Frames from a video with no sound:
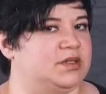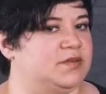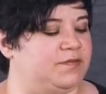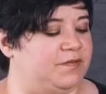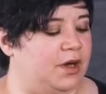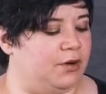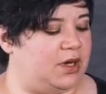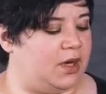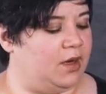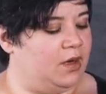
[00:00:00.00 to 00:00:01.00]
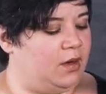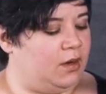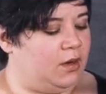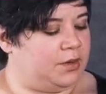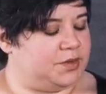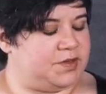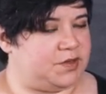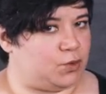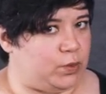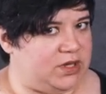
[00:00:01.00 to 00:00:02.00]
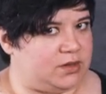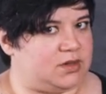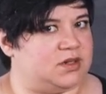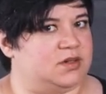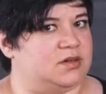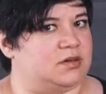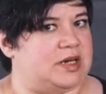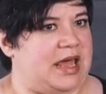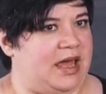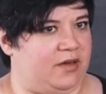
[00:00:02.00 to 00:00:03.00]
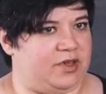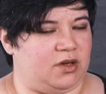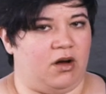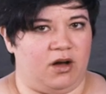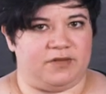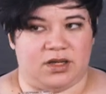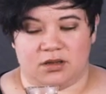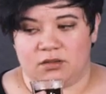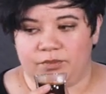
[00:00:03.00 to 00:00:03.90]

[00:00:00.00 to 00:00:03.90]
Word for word: It's a very sweet, heavy coffee.